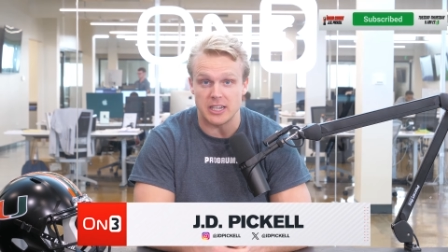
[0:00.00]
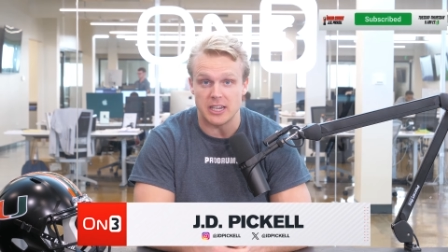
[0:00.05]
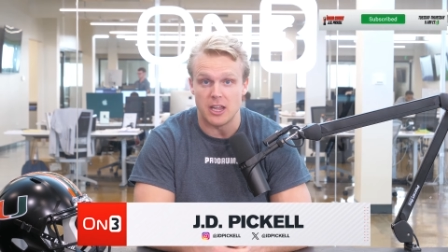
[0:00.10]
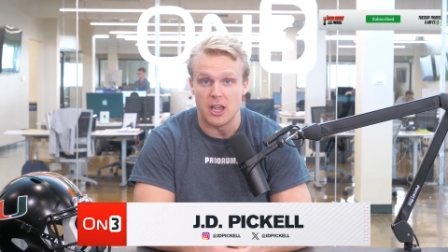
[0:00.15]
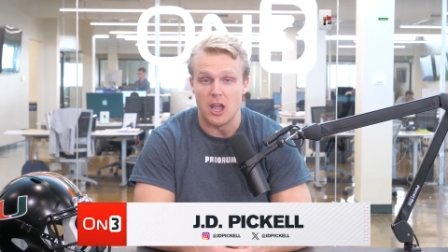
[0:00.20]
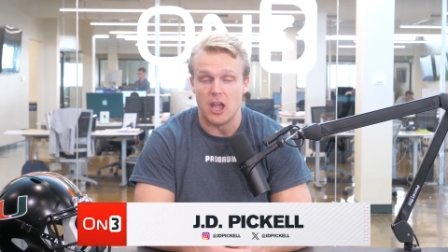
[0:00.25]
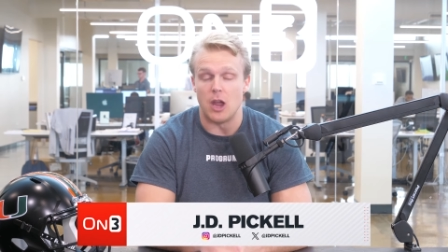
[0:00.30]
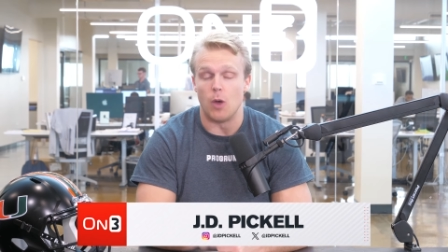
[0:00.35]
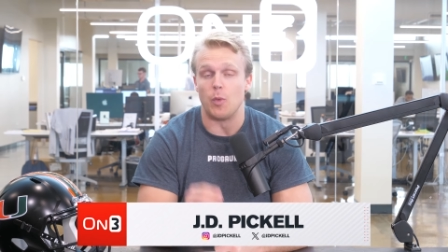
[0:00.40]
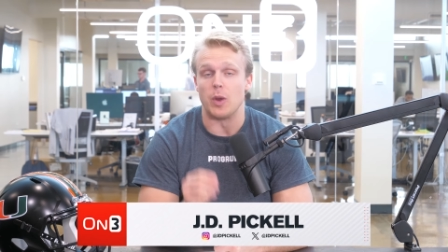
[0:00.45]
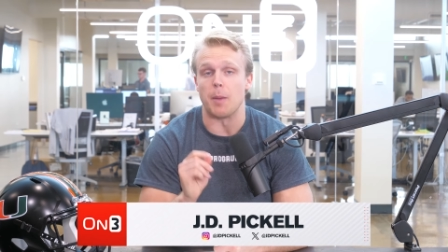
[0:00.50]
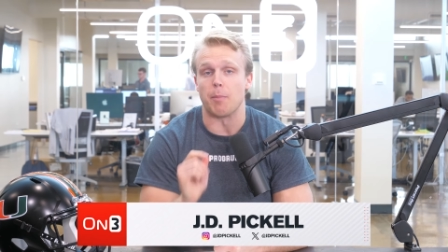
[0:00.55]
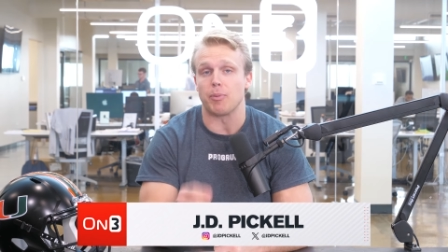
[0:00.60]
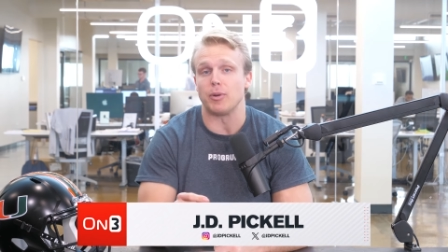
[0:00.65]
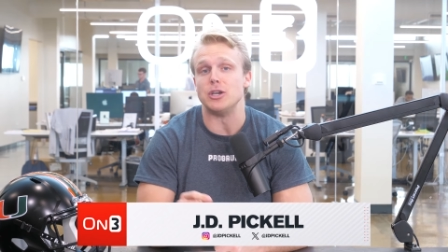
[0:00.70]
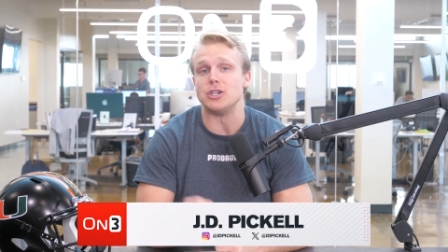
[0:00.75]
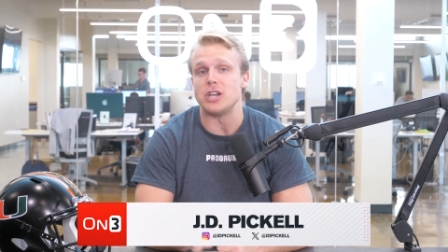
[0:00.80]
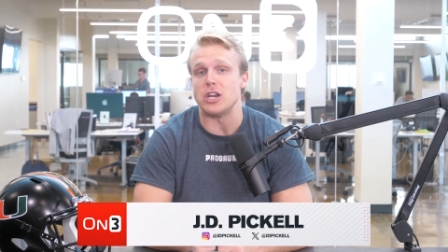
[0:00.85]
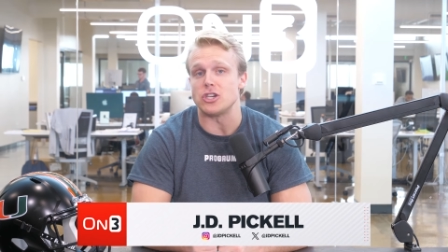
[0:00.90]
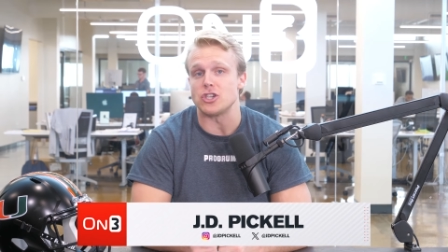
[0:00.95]
and we
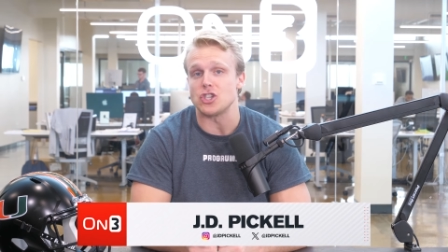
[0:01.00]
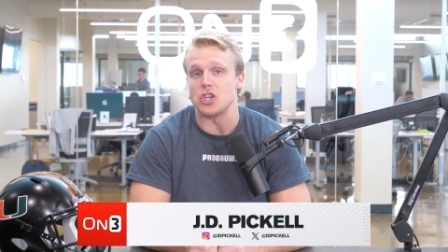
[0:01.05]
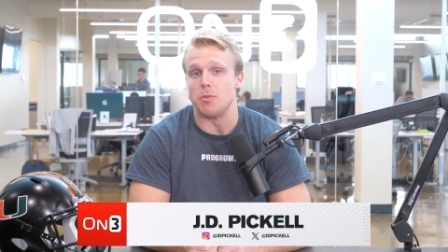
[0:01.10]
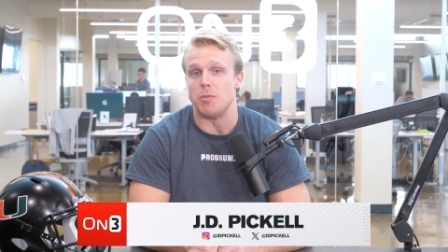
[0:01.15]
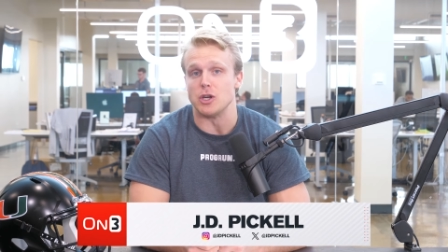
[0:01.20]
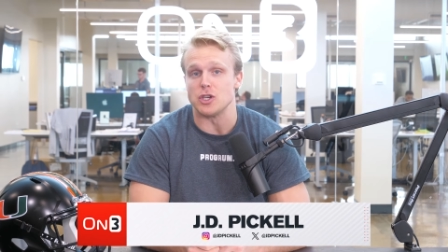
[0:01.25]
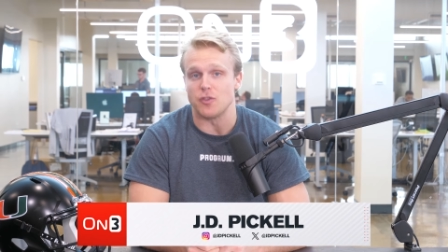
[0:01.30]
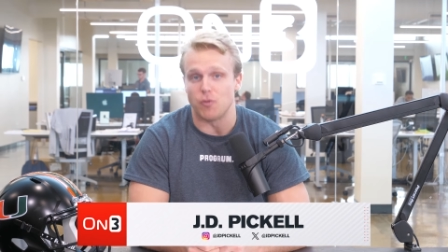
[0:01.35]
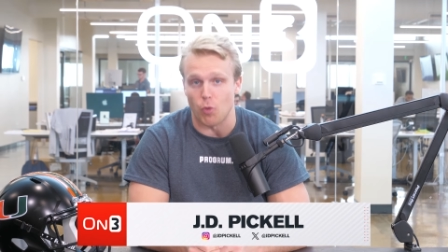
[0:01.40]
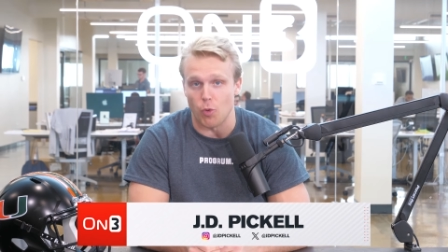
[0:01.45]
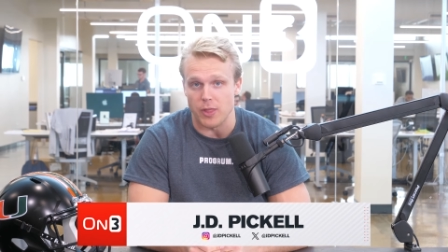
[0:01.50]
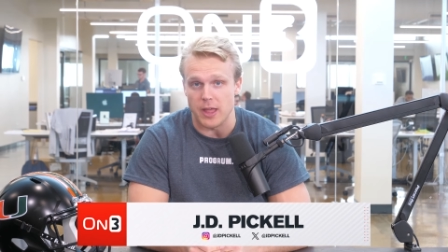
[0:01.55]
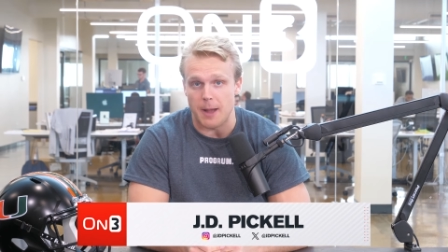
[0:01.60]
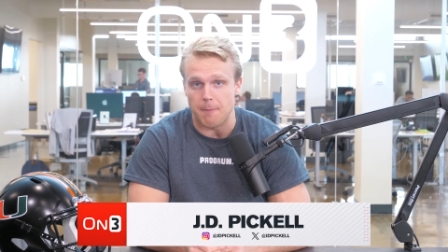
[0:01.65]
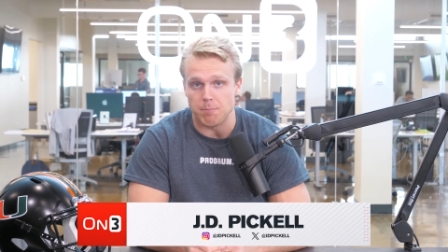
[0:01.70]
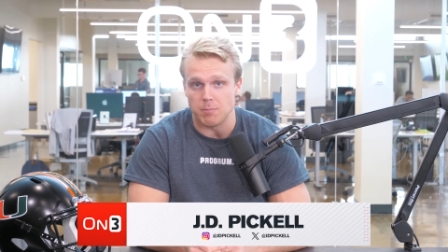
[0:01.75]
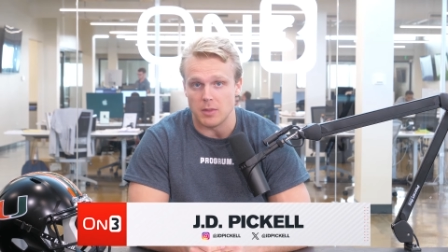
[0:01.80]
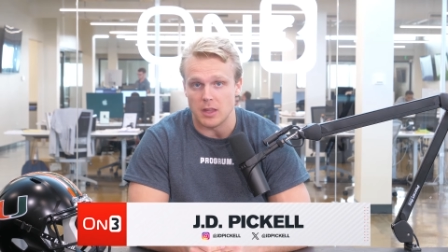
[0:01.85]
appreciate you so much for that.